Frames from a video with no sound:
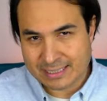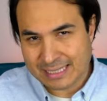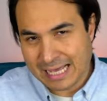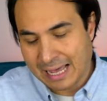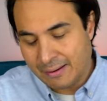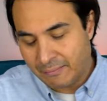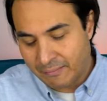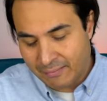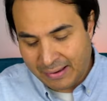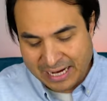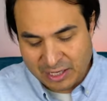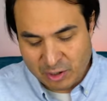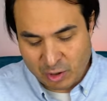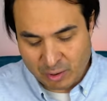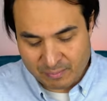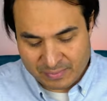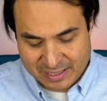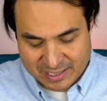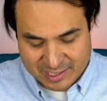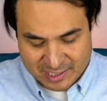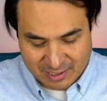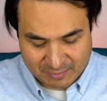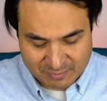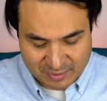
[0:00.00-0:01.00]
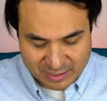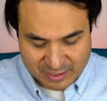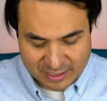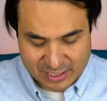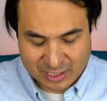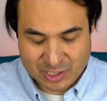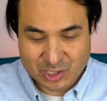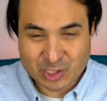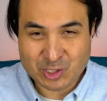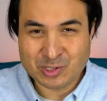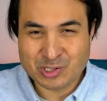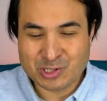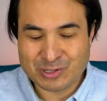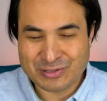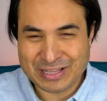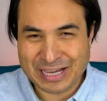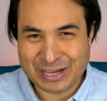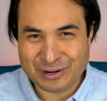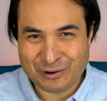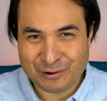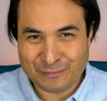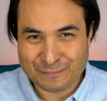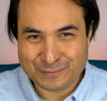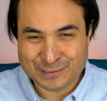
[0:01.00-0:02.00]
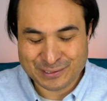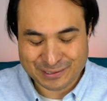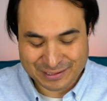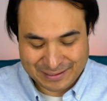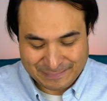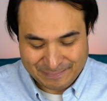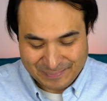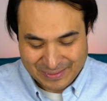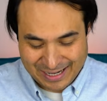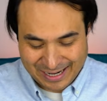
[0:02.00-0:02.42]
That may not be something that you do that often,